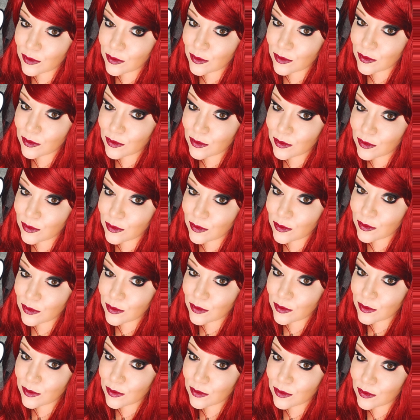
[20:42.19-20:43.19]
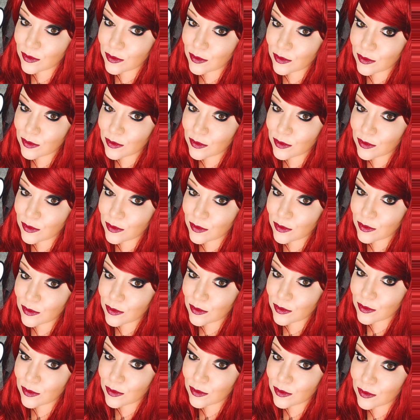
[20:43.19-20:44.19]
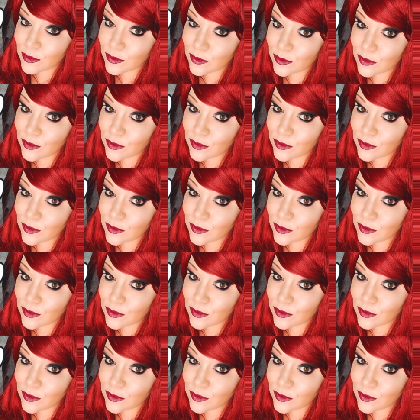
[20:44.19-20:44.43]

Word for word: Mr. Dao nodded elegantly.